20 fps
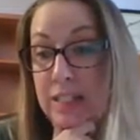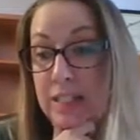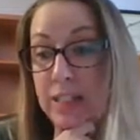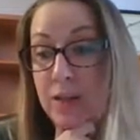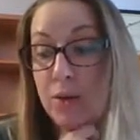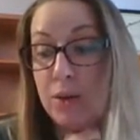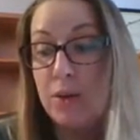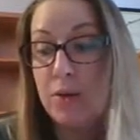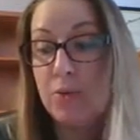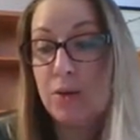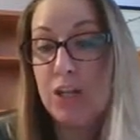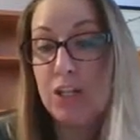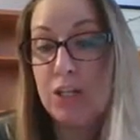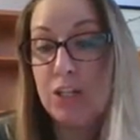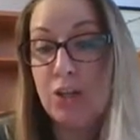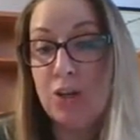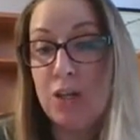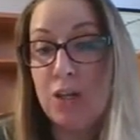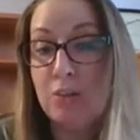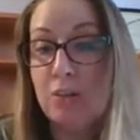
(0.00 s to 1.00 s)
So the
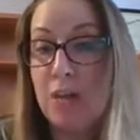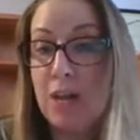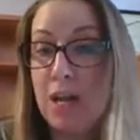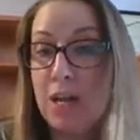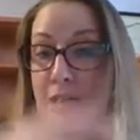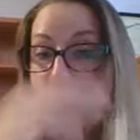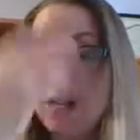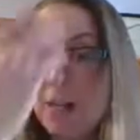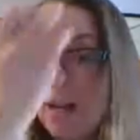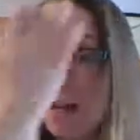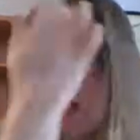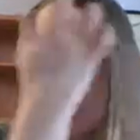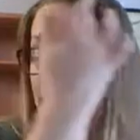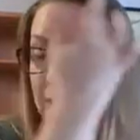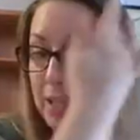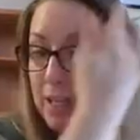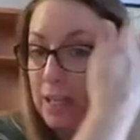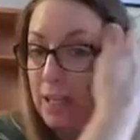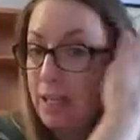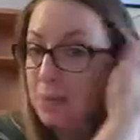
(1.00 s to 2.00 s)
reassuring blend and
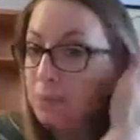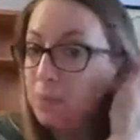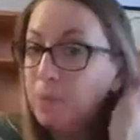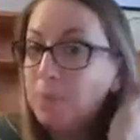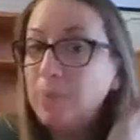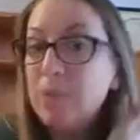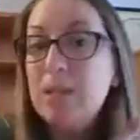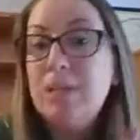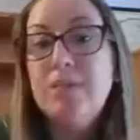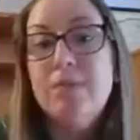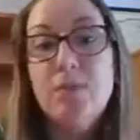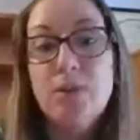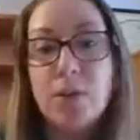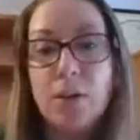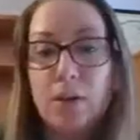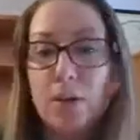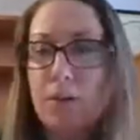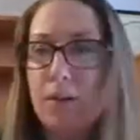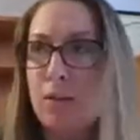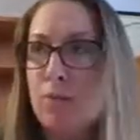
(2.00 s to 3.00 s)
the peaceful
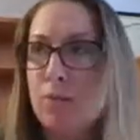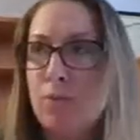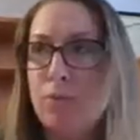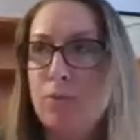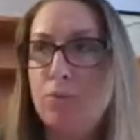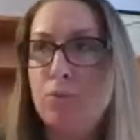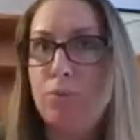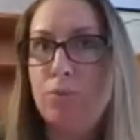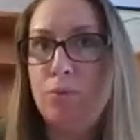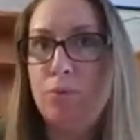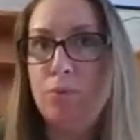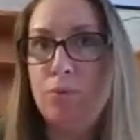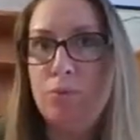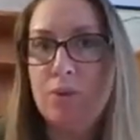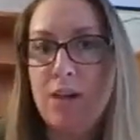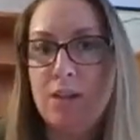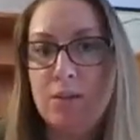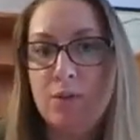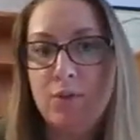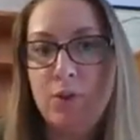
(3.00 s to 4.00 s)
or the
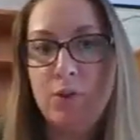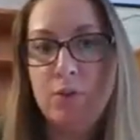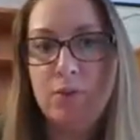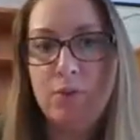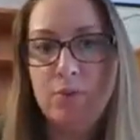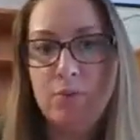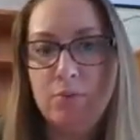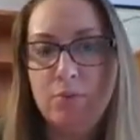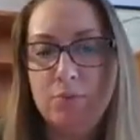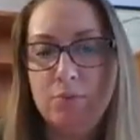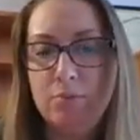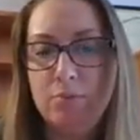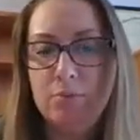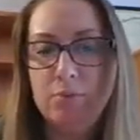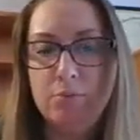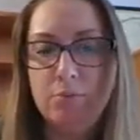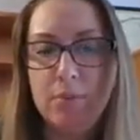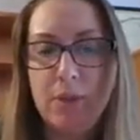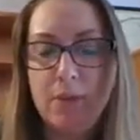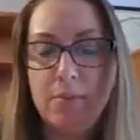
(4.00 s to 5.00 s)
restful,
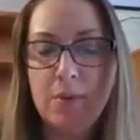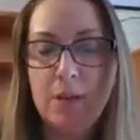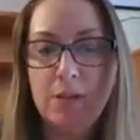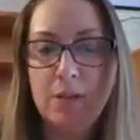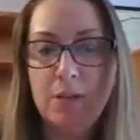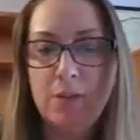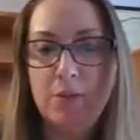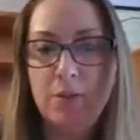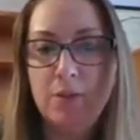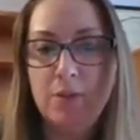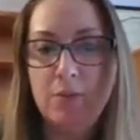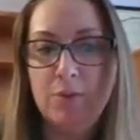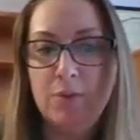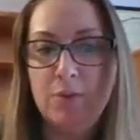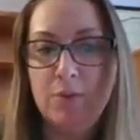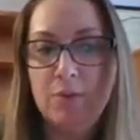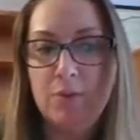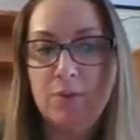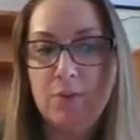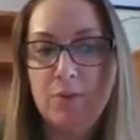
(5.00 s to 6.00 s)
I'm not sure which,
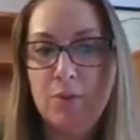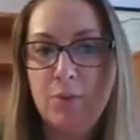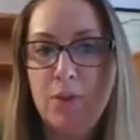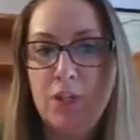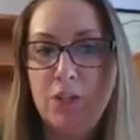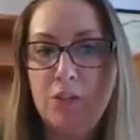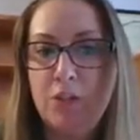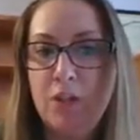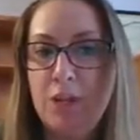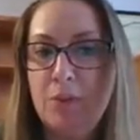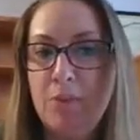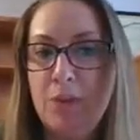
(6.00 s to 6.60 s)
reassuring